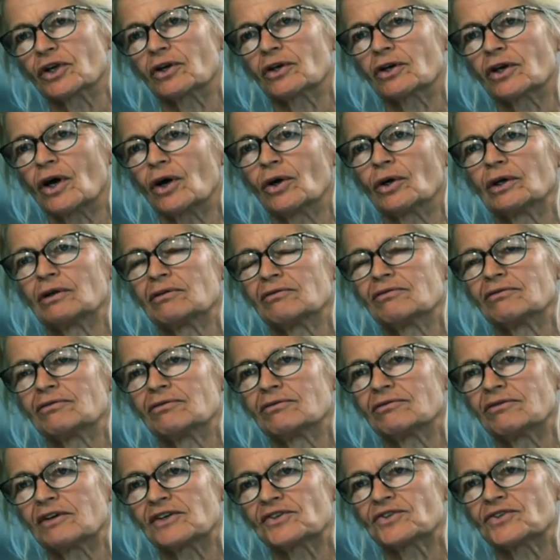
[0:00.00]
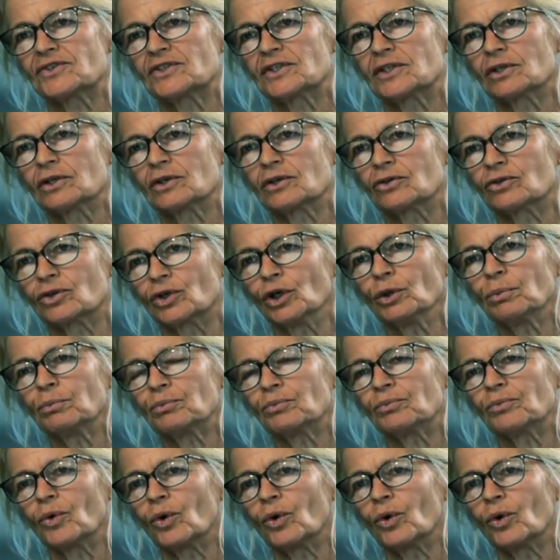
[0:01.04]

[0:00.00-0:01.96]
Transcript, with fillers: co-investor group,